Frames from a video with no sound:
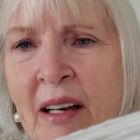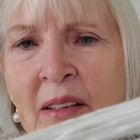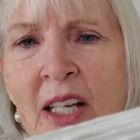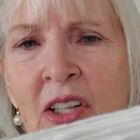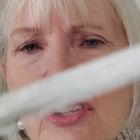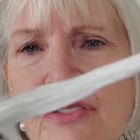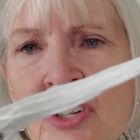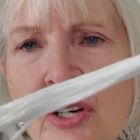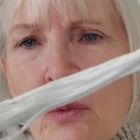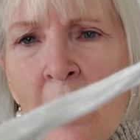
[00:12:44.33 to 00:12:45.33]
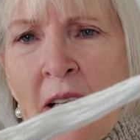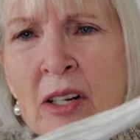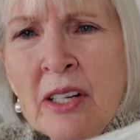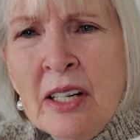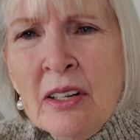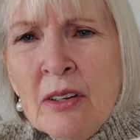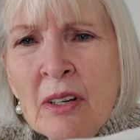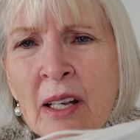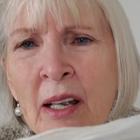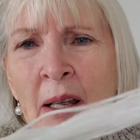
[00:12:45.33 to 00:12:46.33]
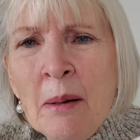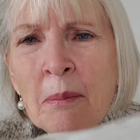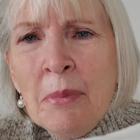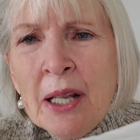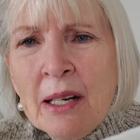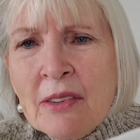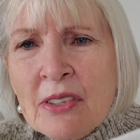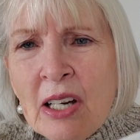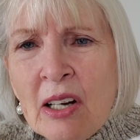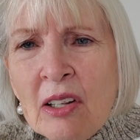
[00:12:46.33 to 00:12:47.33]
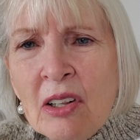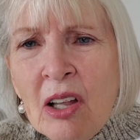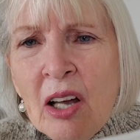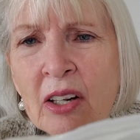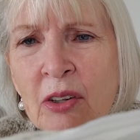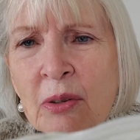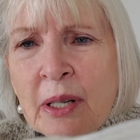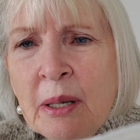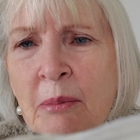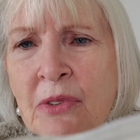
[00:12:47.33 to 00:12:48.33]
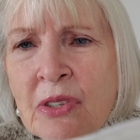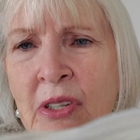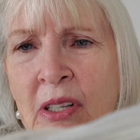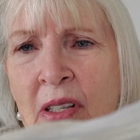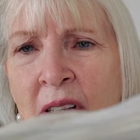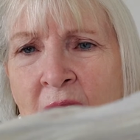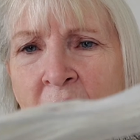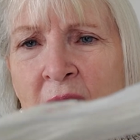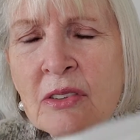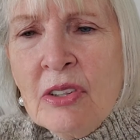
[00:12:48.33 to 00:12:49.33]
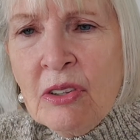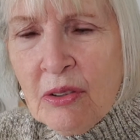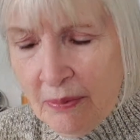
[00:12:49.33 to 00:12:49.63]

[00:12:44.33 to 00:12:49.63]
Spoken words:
looks very white on here, but it's got a lot of creams in it too.